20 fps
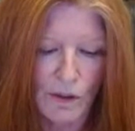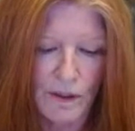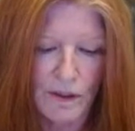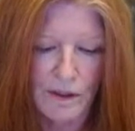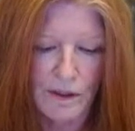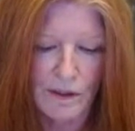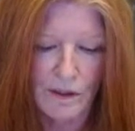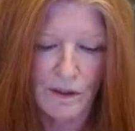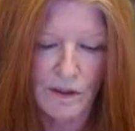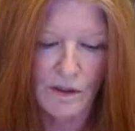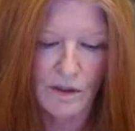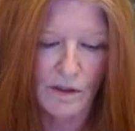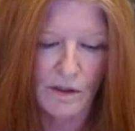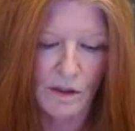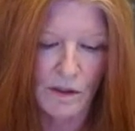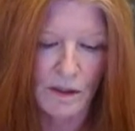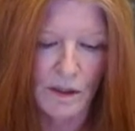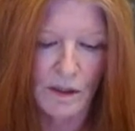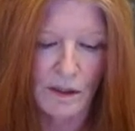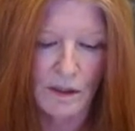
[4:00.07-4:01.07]
it is.
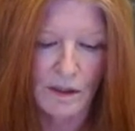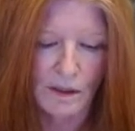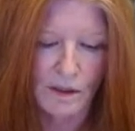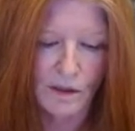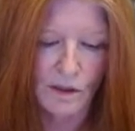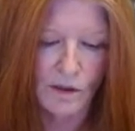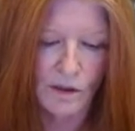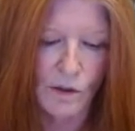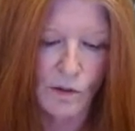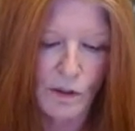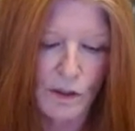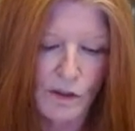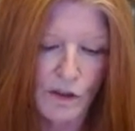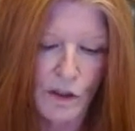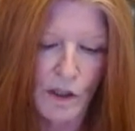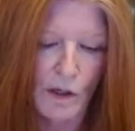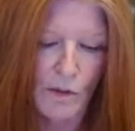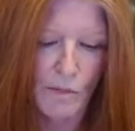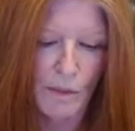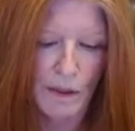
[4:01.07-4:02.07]
So it
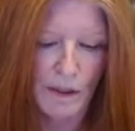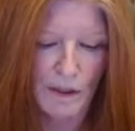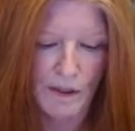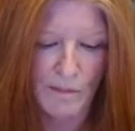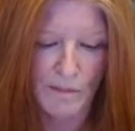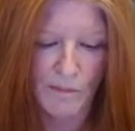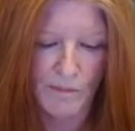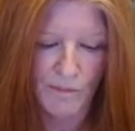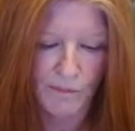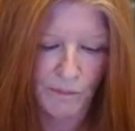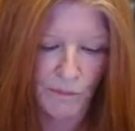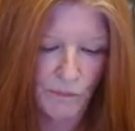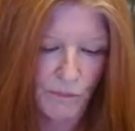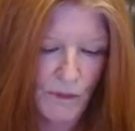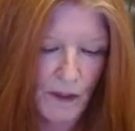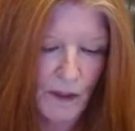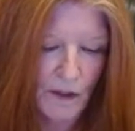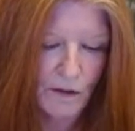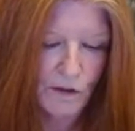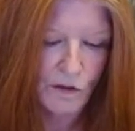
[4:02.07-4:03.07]
shall be.
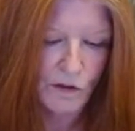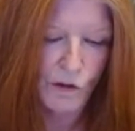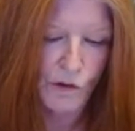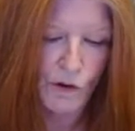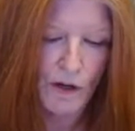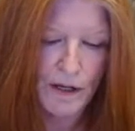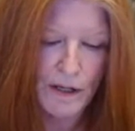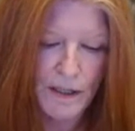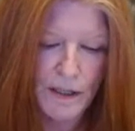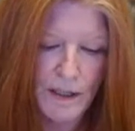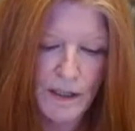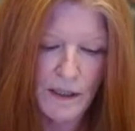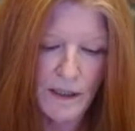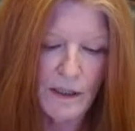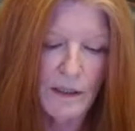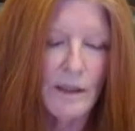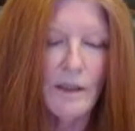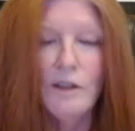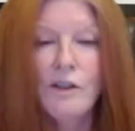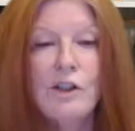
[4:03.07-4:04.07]
Joy
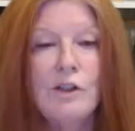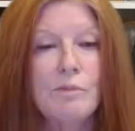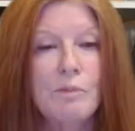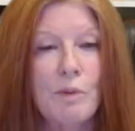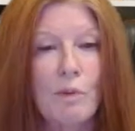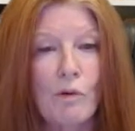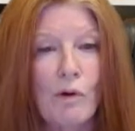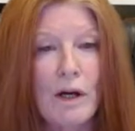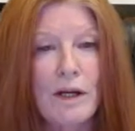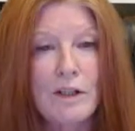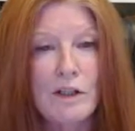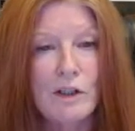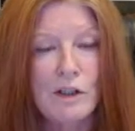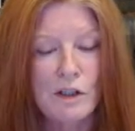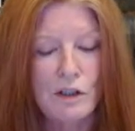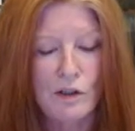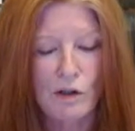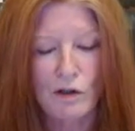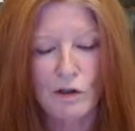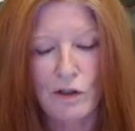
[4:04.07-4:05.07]
and
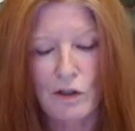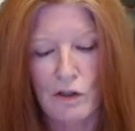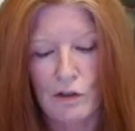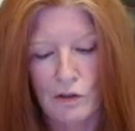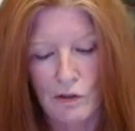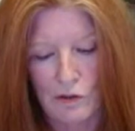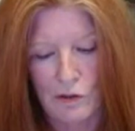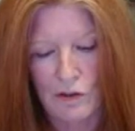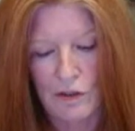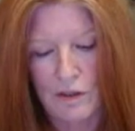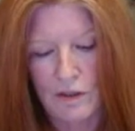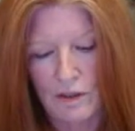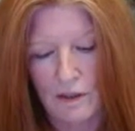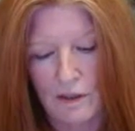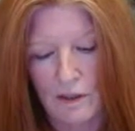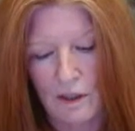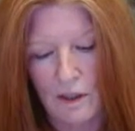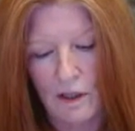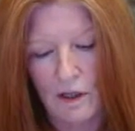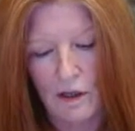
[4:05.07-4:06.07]
inspiration are yours,
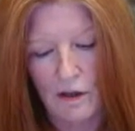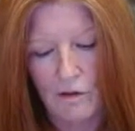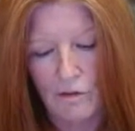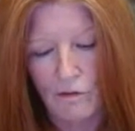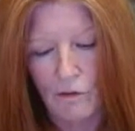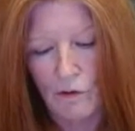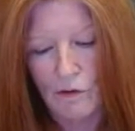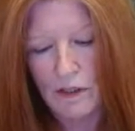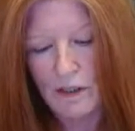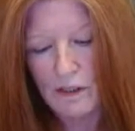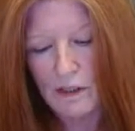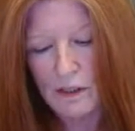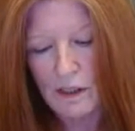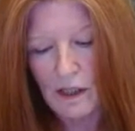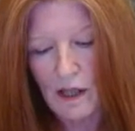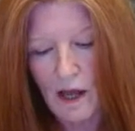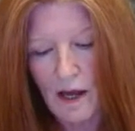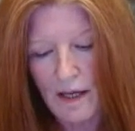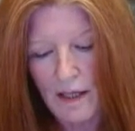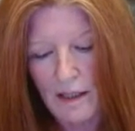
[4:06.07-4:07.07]
for this
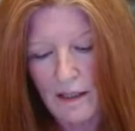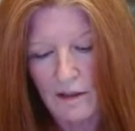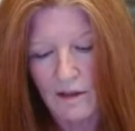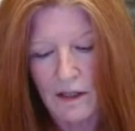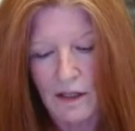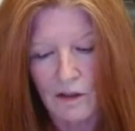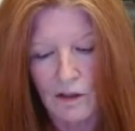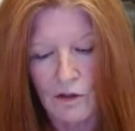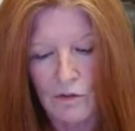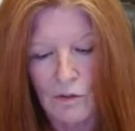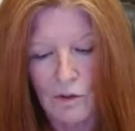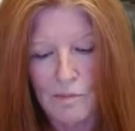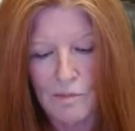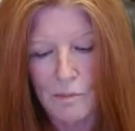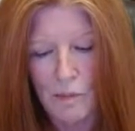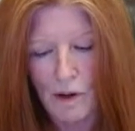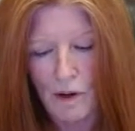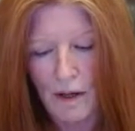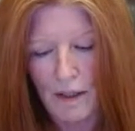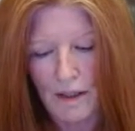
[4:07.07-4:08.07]
light that you
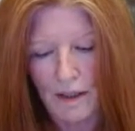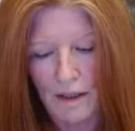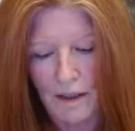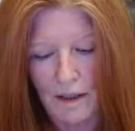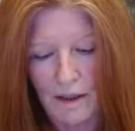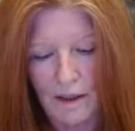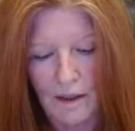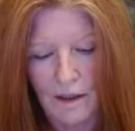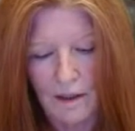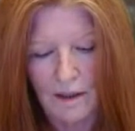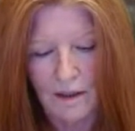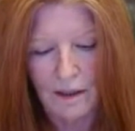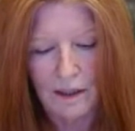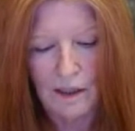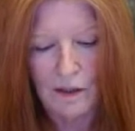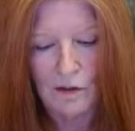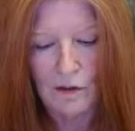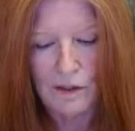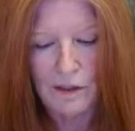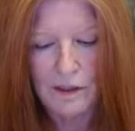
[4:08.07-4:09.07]
embody
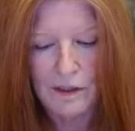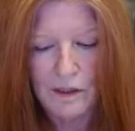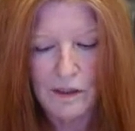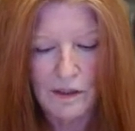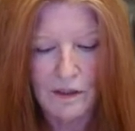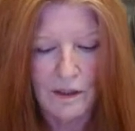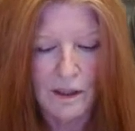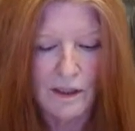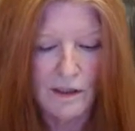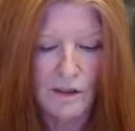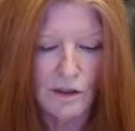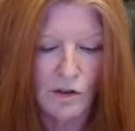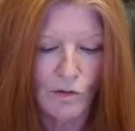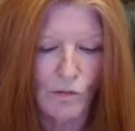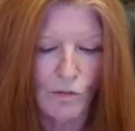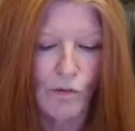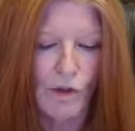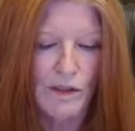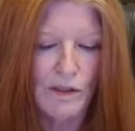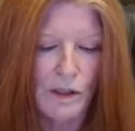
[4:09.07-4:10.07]
carries these
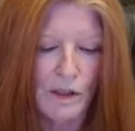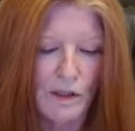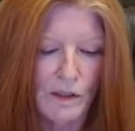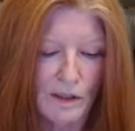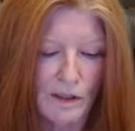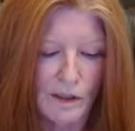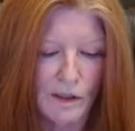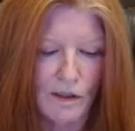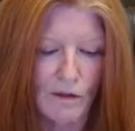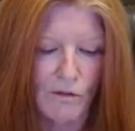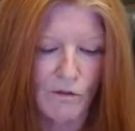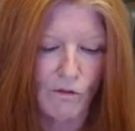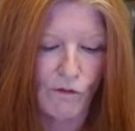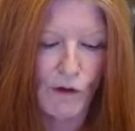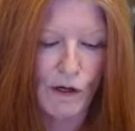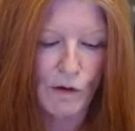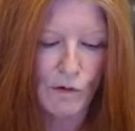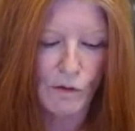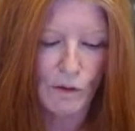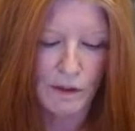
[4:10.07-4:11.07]
resonant
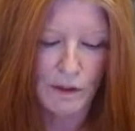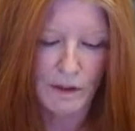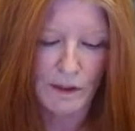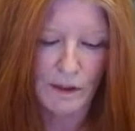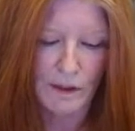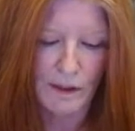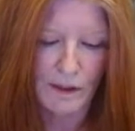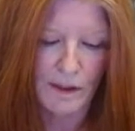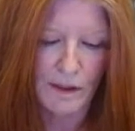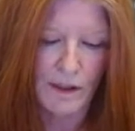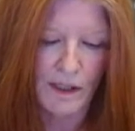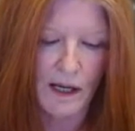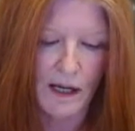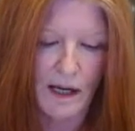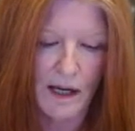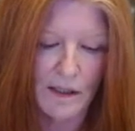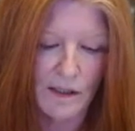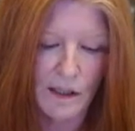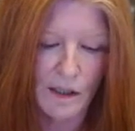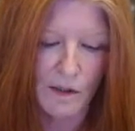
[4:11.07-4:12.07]
frequencies
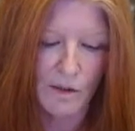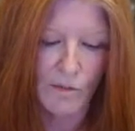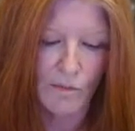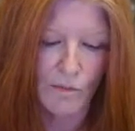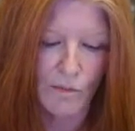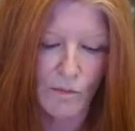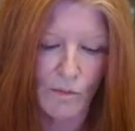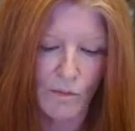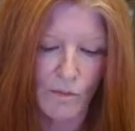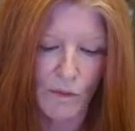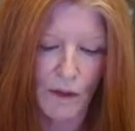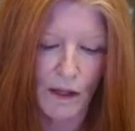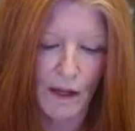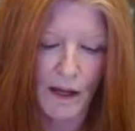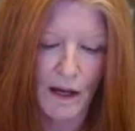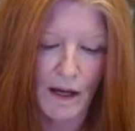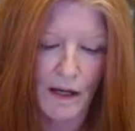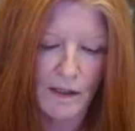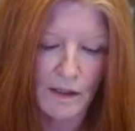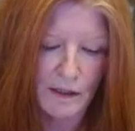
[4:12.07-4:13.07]
as it
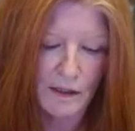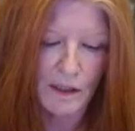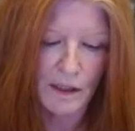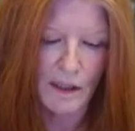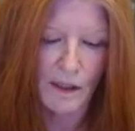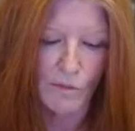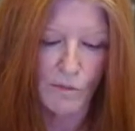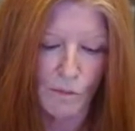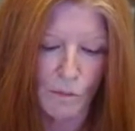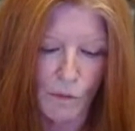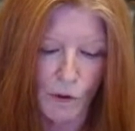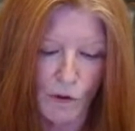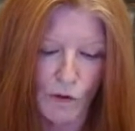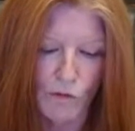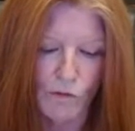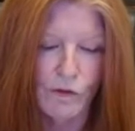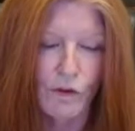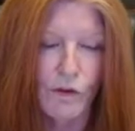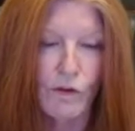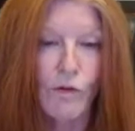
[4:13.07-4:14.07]
as it
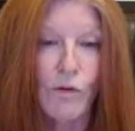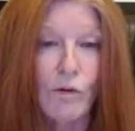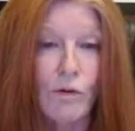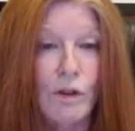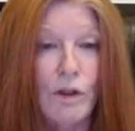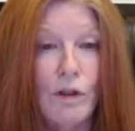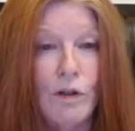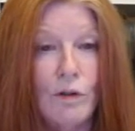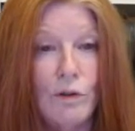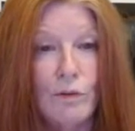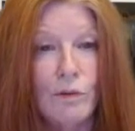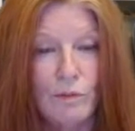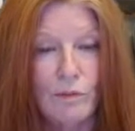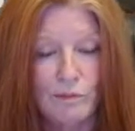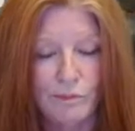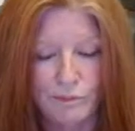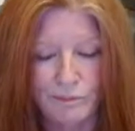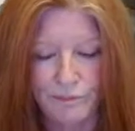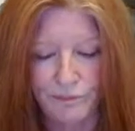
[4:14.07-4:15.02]
moves through you.